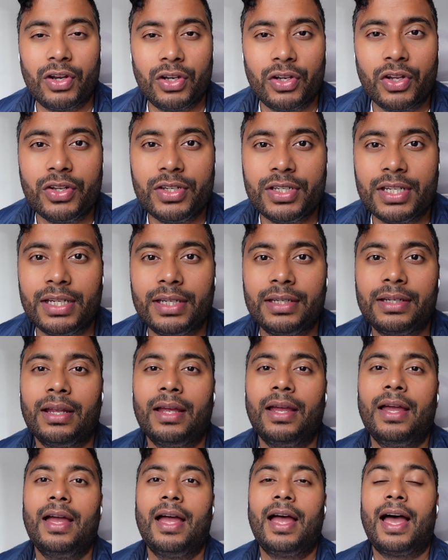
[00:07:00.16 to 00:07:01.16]
in London.
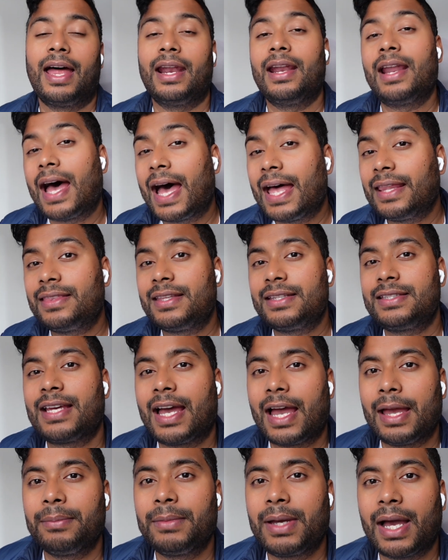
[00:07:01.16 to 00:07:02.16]
And at the
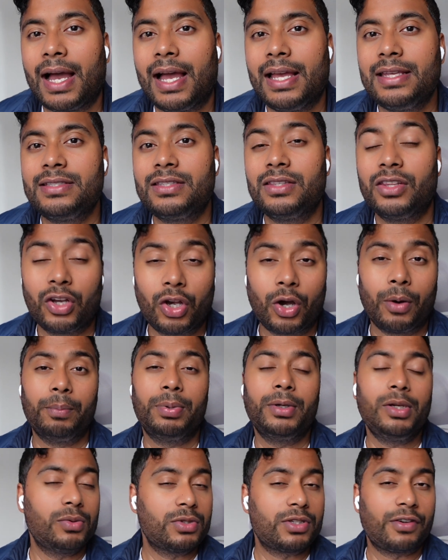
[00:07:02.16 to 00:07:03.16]
time, guys, the
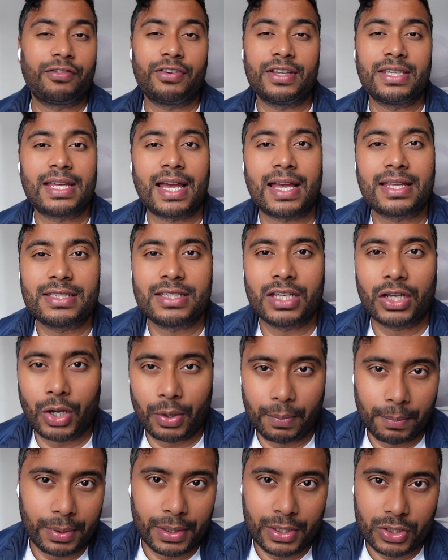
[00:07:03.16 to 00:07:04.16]
company was a fantastic
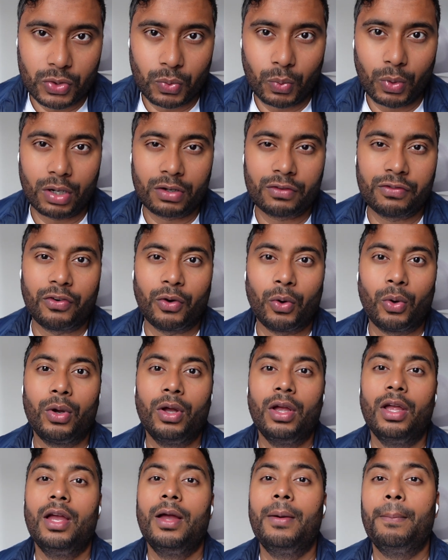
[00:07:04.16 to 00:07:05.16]
company to work for,
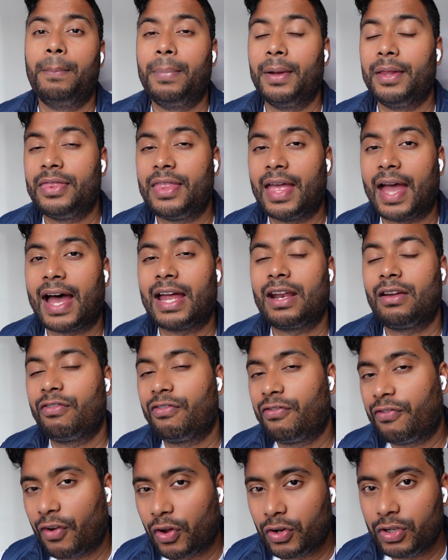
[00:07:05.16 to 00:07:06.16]
but they had a
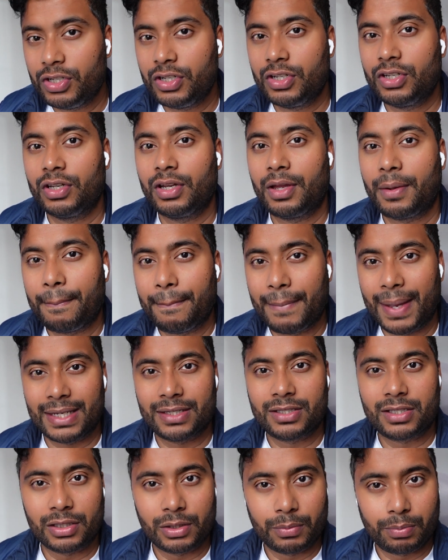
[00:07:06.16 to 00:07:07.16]

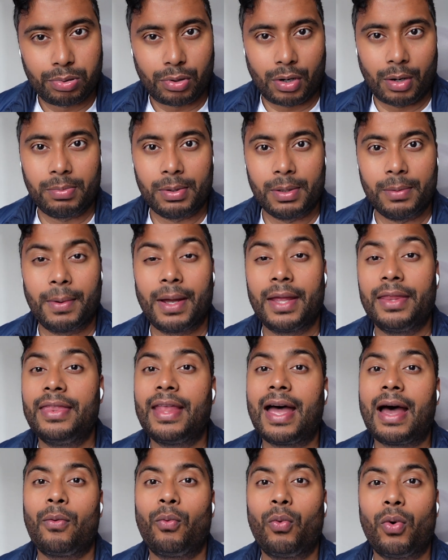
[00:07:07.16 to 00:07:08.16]
fundamental problem. And
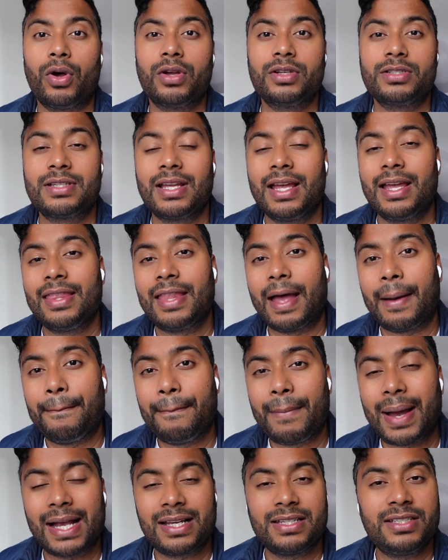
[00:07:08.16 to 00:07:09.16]
that was that
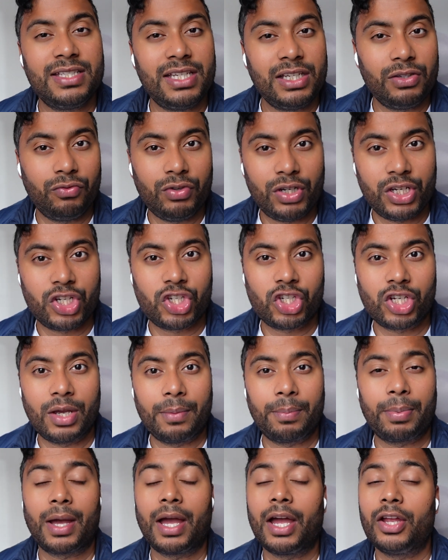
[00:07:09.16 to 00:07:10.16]
magazine
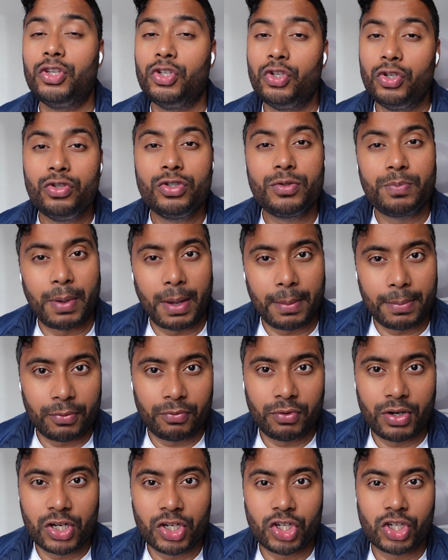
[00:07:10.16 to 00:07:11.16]
readership and newspaper
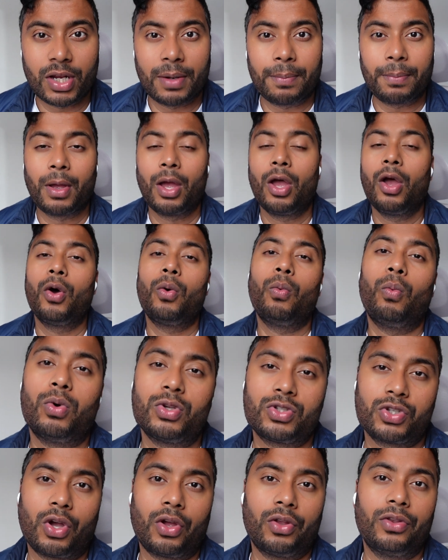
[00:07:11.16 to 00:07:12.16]
readership
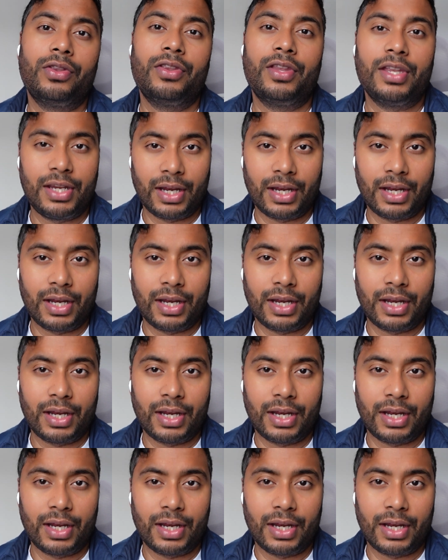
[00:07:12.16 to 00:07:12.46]
was on the